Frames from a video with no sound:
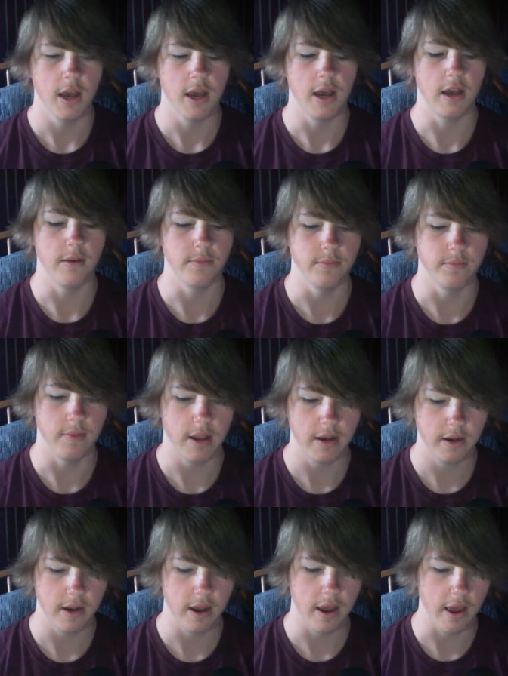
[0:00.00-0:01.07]
Um,
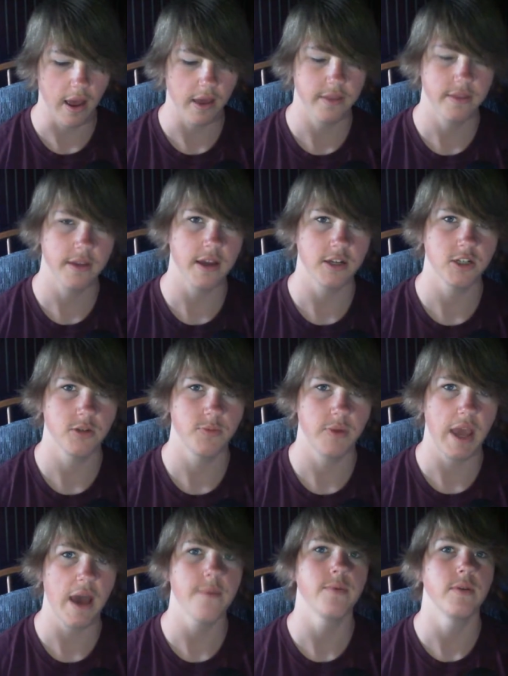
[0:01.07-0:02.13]
and I think I should be
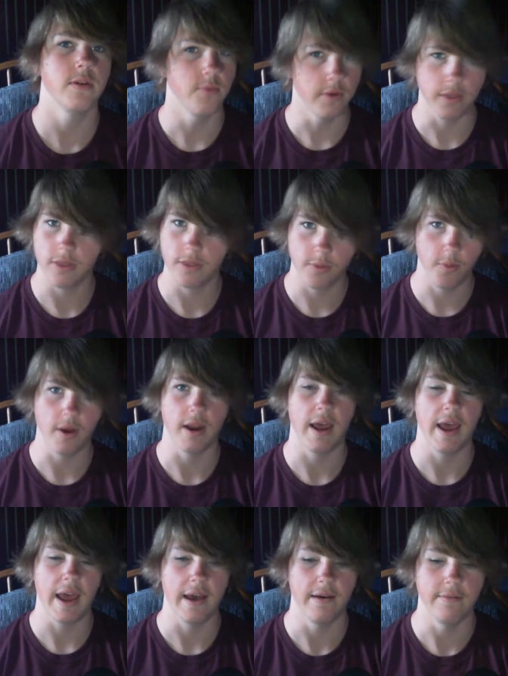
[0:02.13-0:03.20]
happy with what I
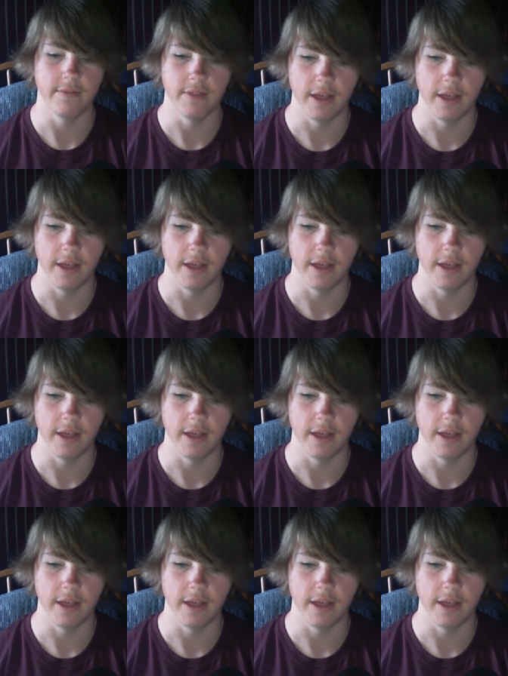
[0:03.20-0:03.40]
have.